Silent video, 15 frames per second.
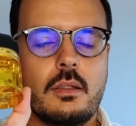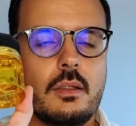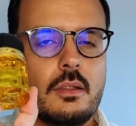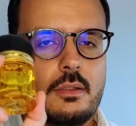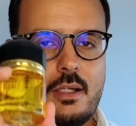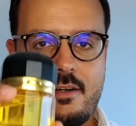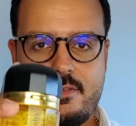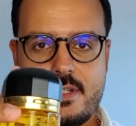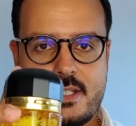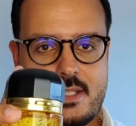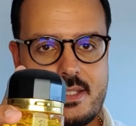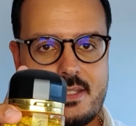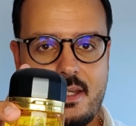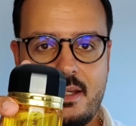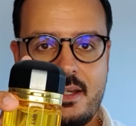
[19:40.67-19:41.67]
Love
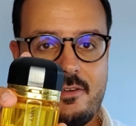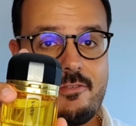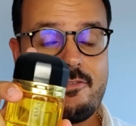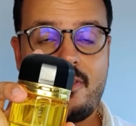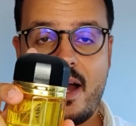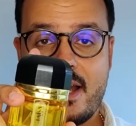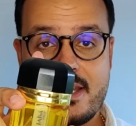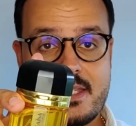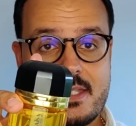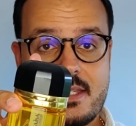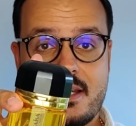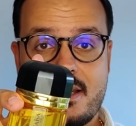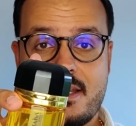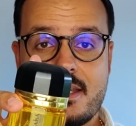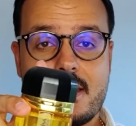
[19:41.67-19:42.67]
it.
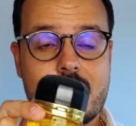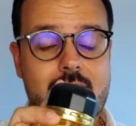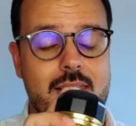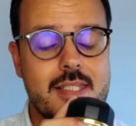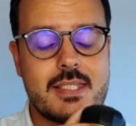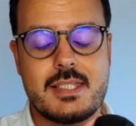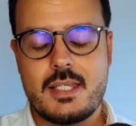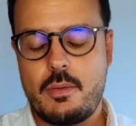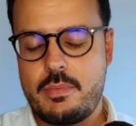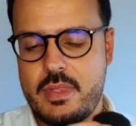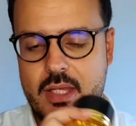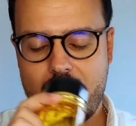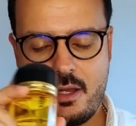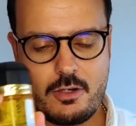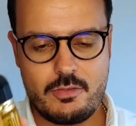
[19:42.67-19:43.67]
Faisa is
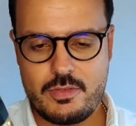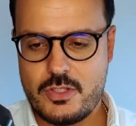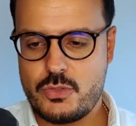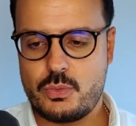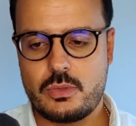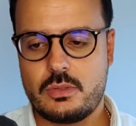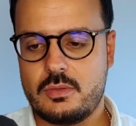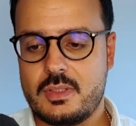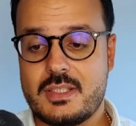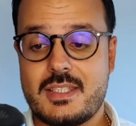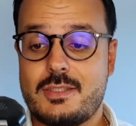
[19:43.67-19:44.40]
something out of this world.